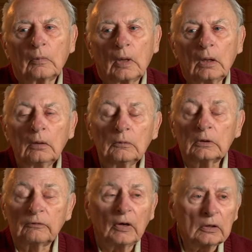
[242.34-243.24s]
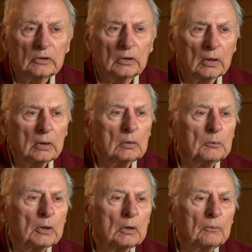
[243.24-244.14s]
it was fascinating,
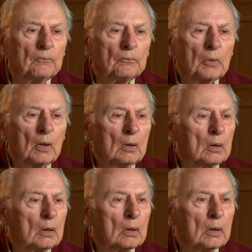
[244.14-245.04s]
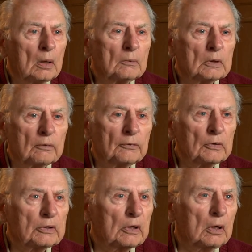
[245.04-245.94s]
but that was the
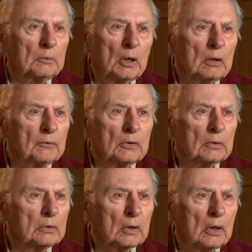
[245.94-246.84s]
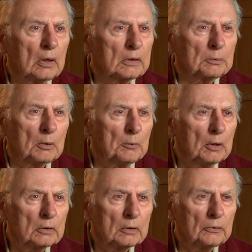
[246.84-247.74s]
first time I ever heard the gospel
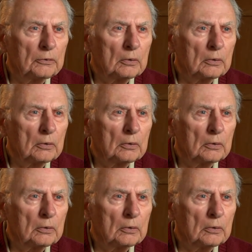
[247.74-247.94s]
message.